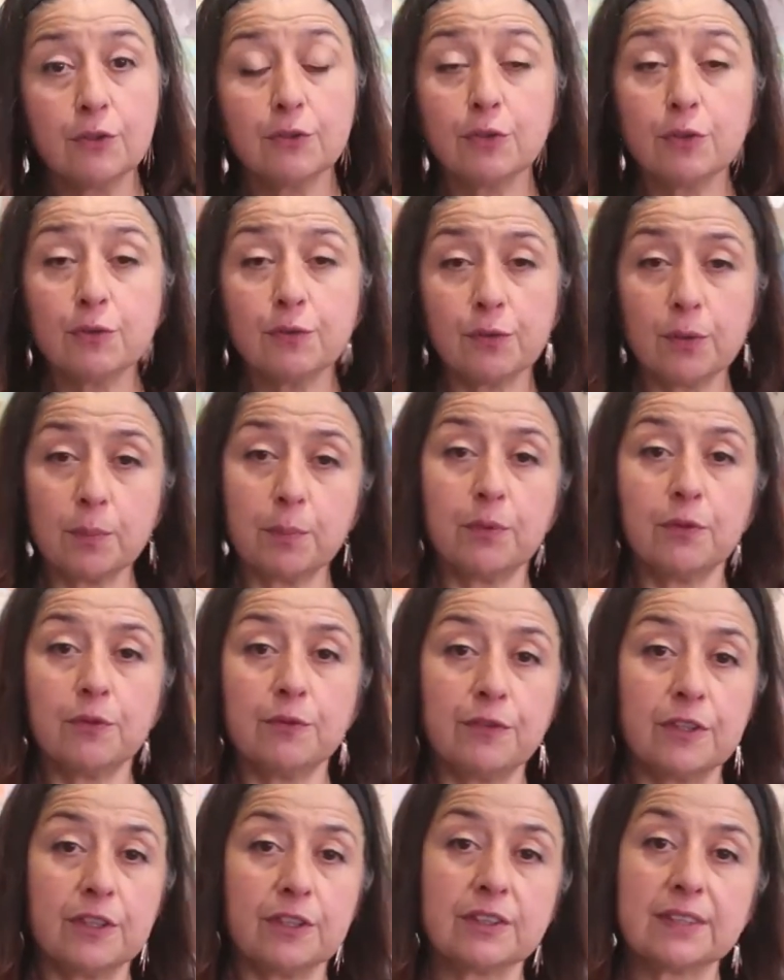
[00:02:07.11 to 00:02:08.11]
2 football
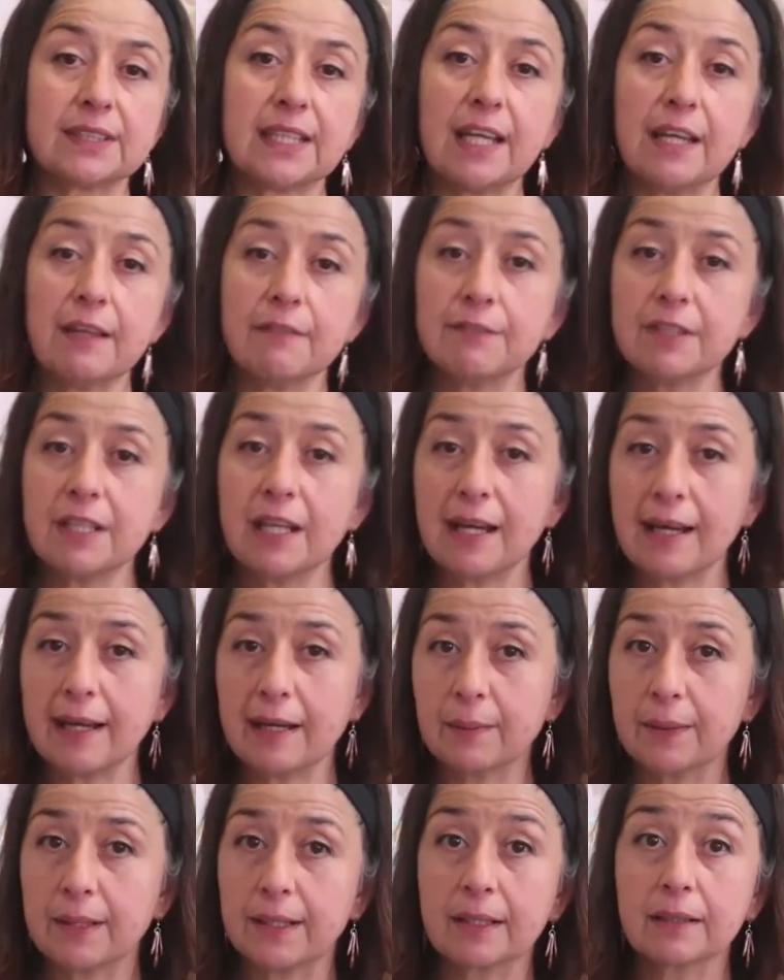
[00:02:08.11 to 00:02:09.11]
fields every
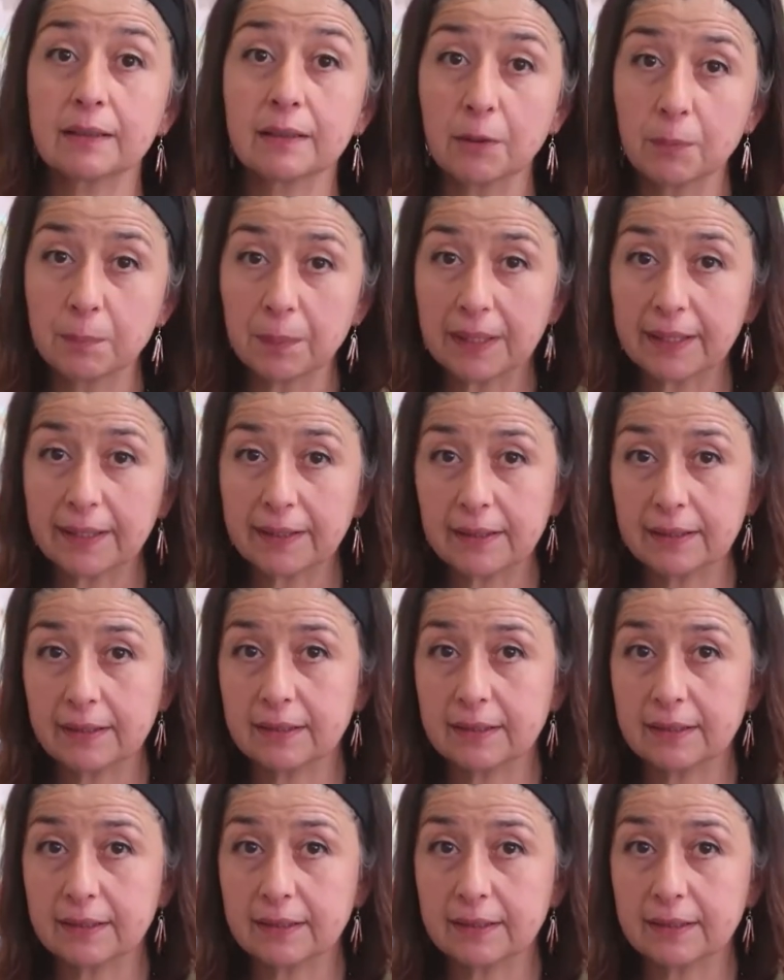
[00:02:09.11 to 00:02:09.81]
hour globally.